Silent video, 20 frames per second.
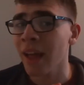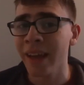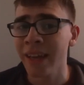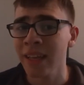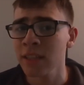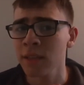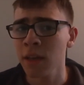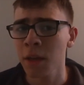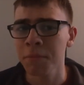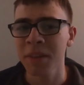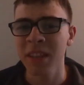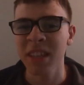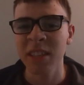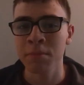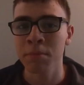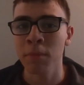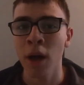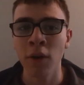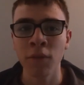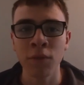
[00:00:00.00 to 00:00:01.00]
like he's going to be
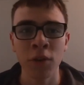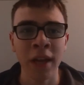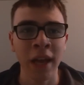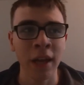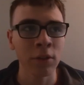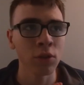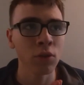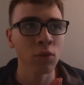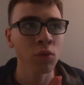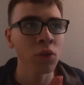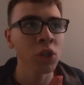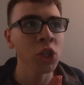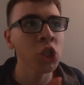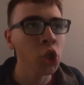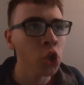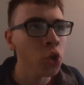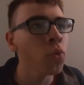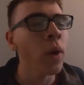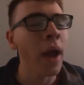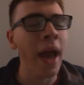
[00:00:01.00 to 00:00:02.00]
this Marvel character called
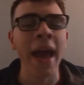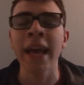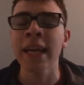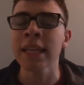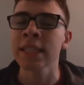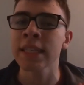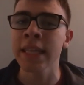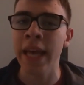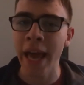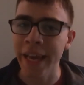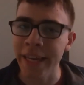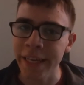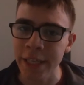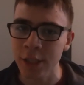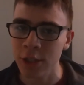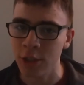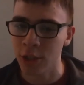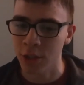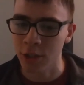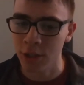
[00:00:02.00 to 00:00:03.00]
US
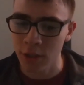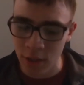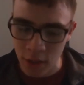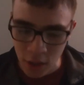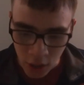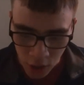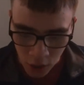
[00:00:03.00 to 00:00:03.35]
Agent.